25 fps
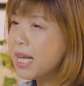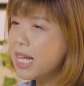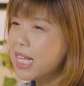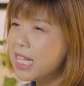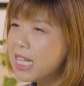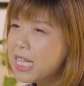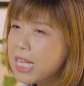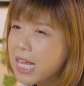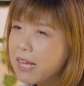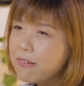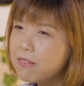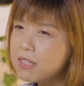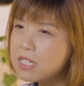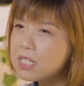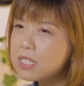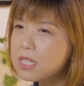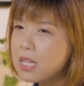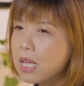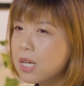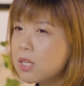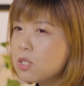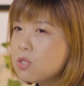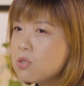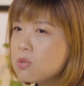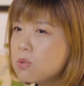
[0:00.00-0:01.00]
and then they have this
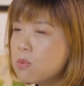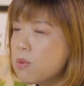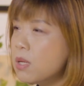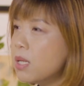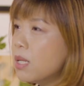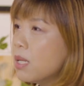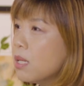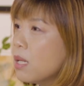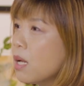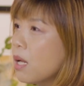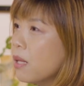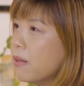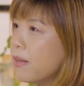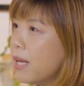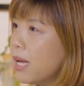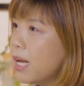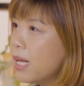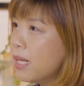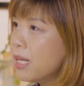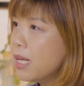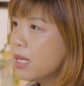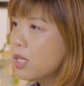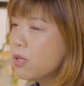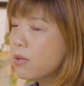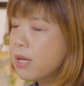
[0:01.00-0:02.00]
nice suite and all that,
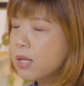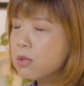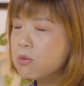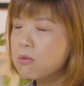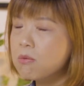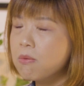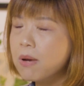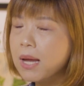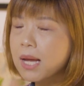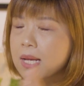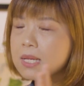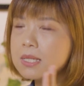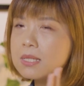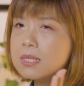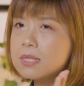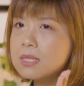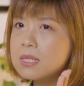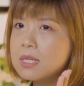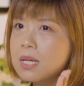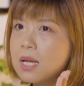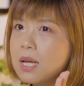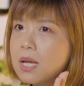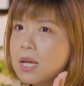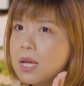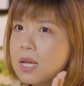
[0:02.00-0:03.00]
and then you get to
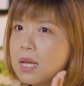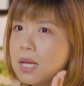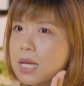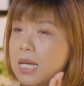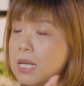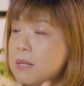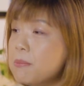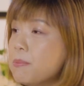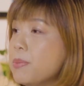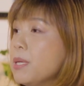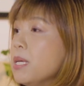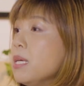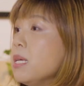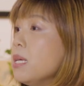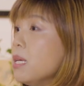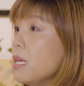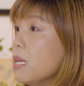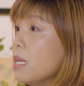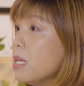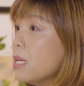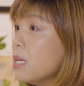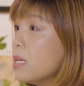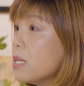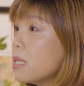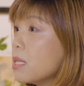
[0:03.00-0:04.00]
rest in
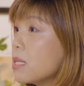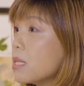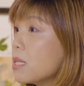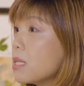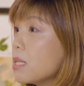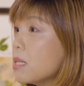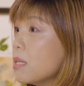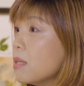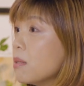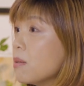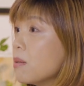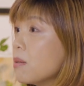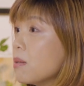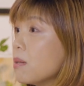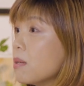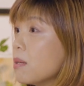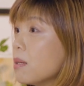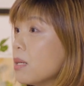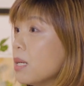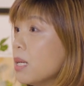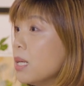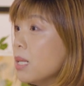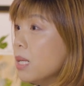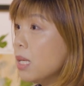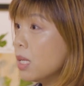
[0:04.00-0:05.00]
peace, you
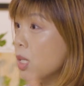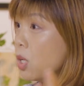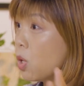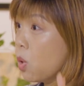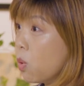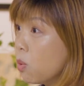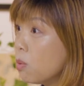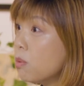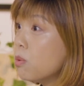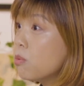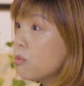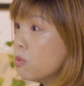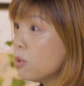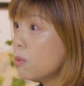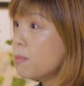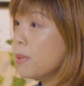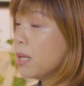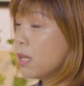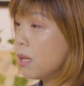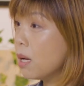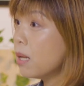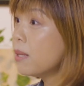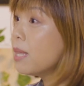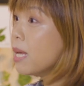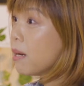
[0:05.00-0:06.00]
know, in, in your own room and all